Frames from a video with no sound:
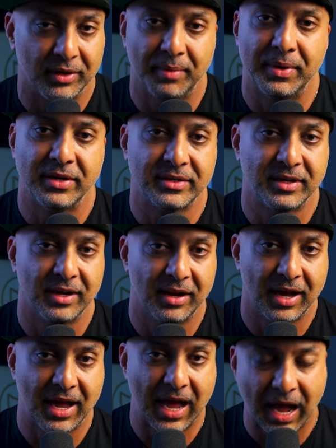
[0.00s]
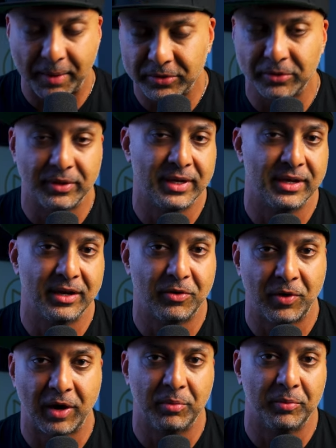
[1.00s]
I mean, just an absolutely
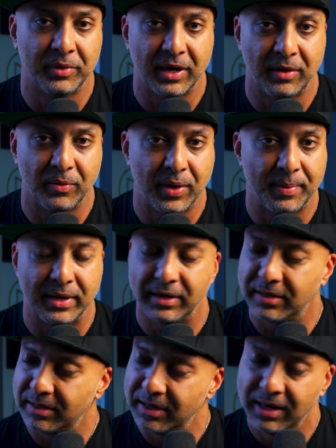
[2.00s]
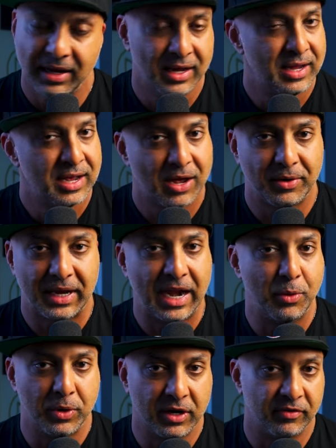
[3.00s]
incredible player. I mean, I don't think
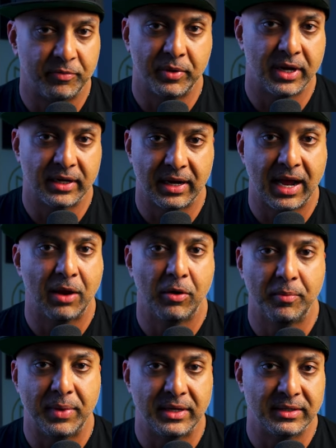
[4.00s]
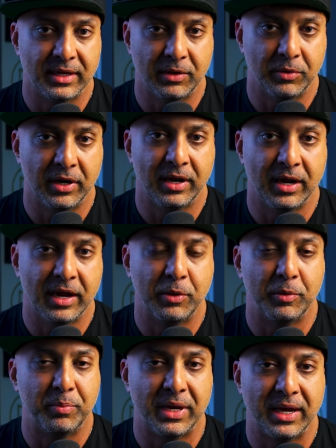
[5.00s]
anyone could have predicted how amazing he would, he
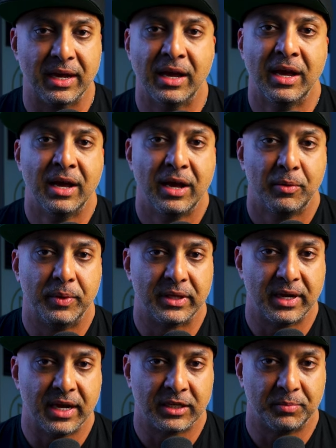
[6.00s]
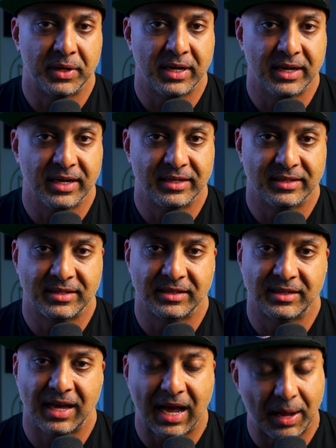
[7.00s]
would be with the Knicks, but he is
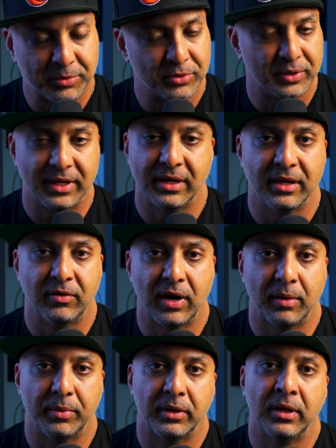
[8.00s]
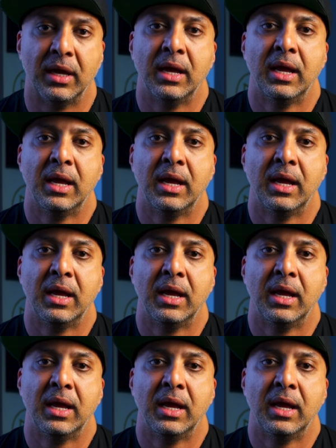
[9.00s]
just absolutely incredible.